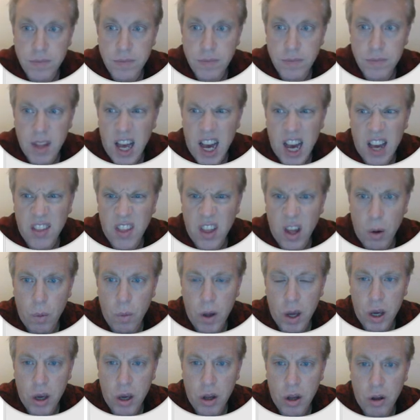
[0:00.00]
I think we're
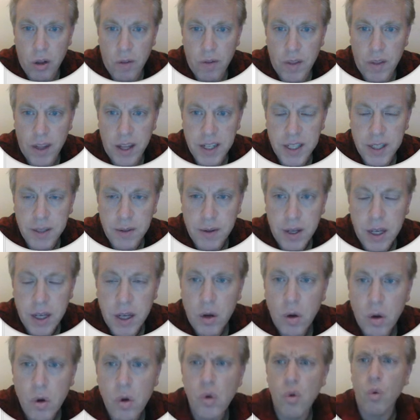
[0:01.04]
good on this.
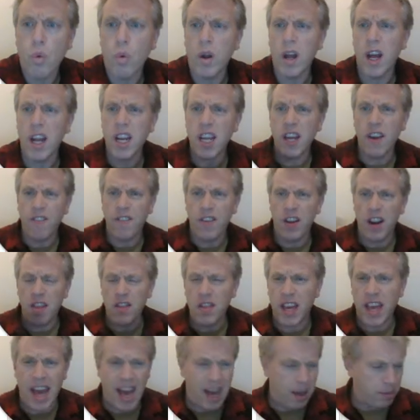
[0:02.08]
Oh, can you fill in the
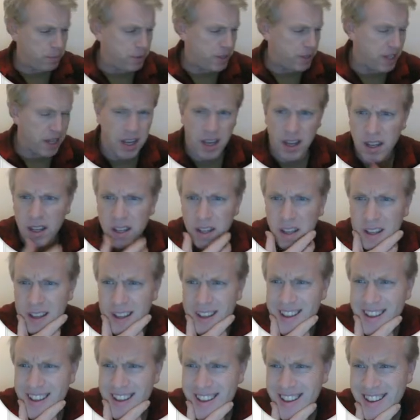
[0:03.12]
gaps here?
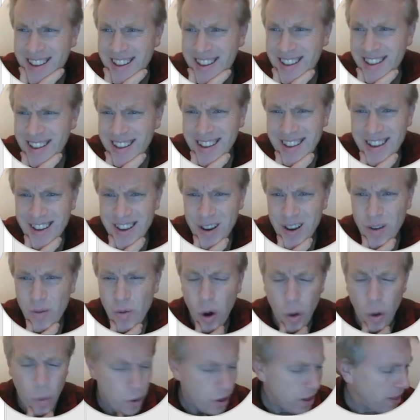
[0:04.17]

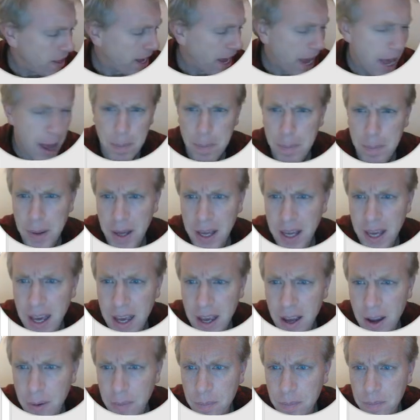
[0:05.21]
What will the gap be
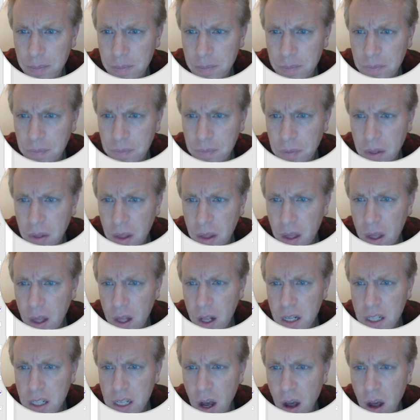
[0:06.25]
here?
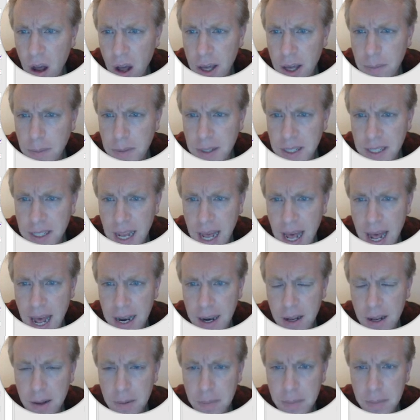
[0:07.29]
Times
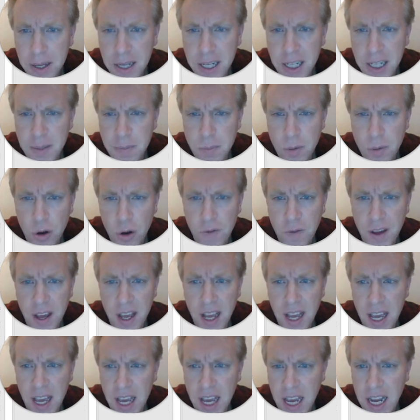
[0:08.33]
10 means moving
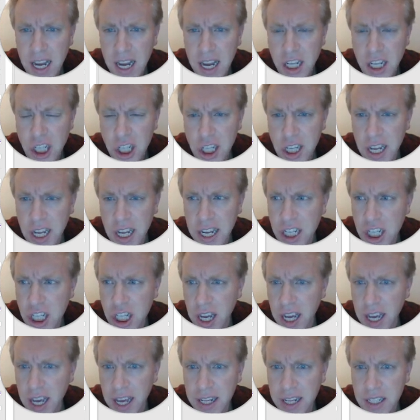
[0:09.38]
each
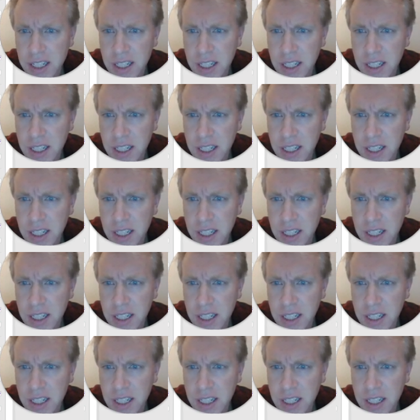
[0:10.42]
digit.